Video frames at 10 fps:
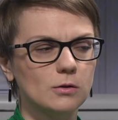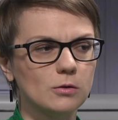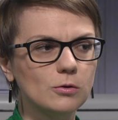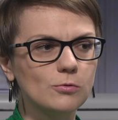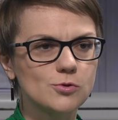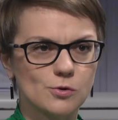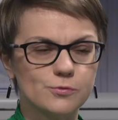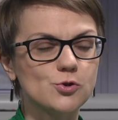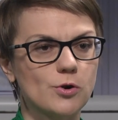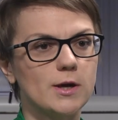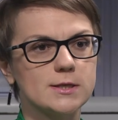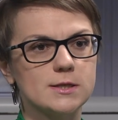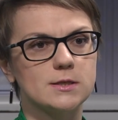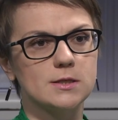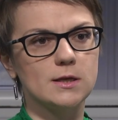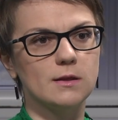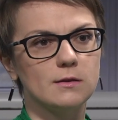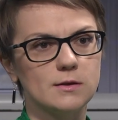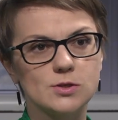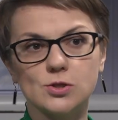lose of trust
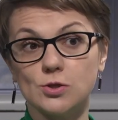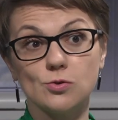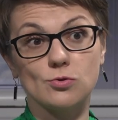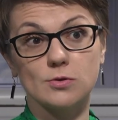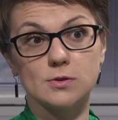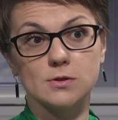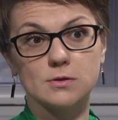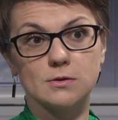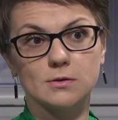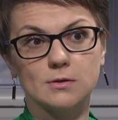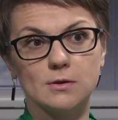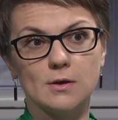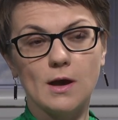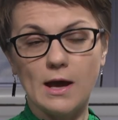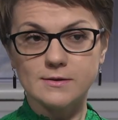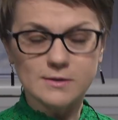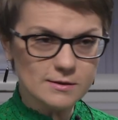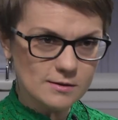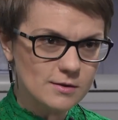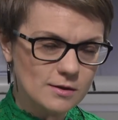in the institutions? as
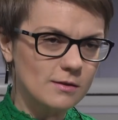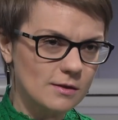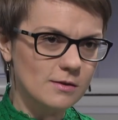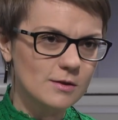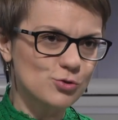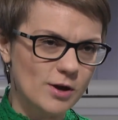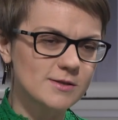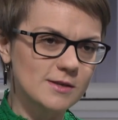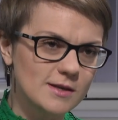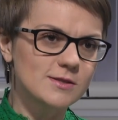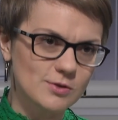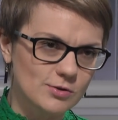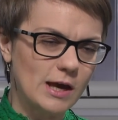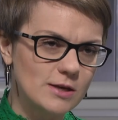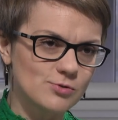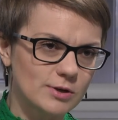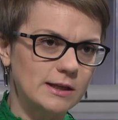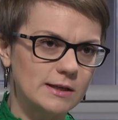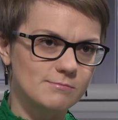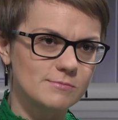the, the, the, trust is is really